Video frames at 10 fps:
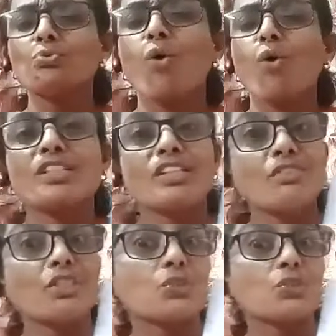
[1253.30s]
water
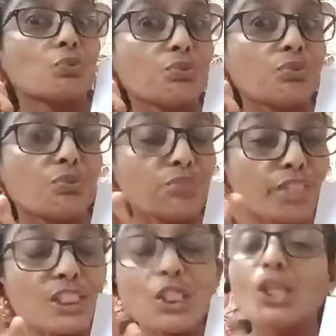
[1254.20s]
which
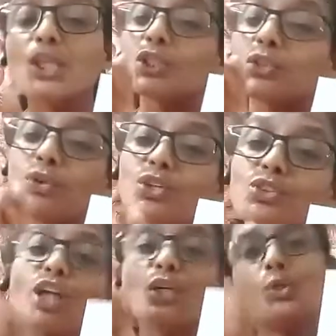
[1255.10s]
you were
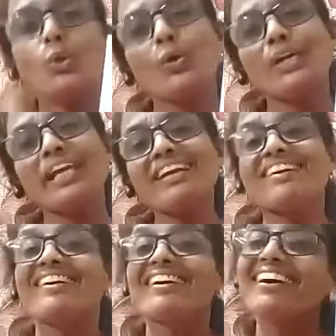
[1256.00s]
not knowing
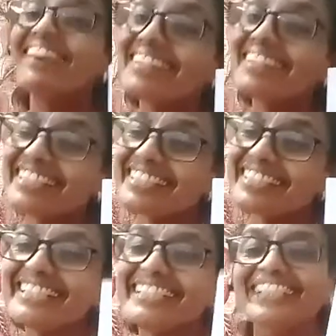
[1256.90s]

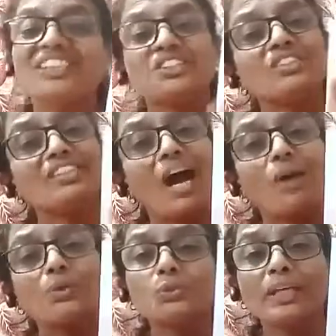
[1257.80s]
earlier? So now
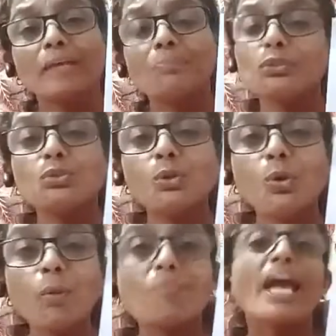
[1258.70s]
you came to
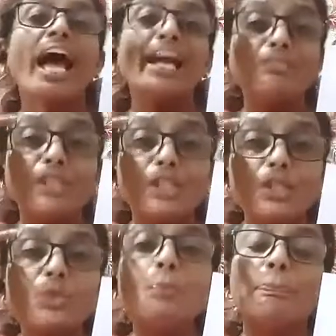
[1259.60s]
know. And will
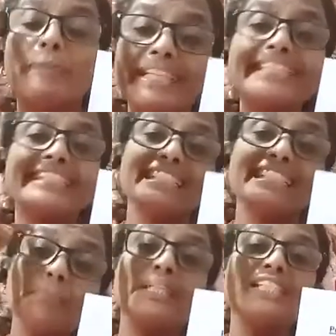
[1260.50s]
you please
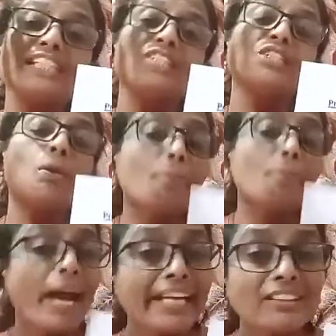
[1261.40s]
keep this in your
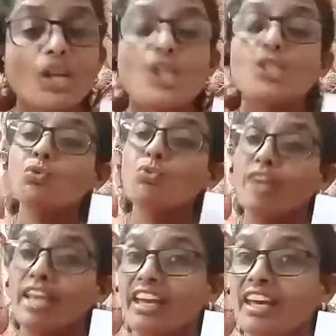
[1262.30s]
mind? So
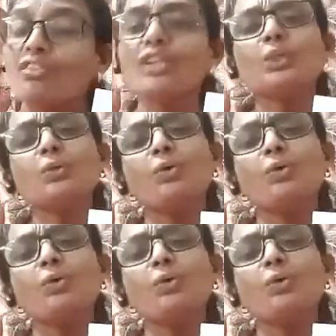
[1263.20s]
whenever you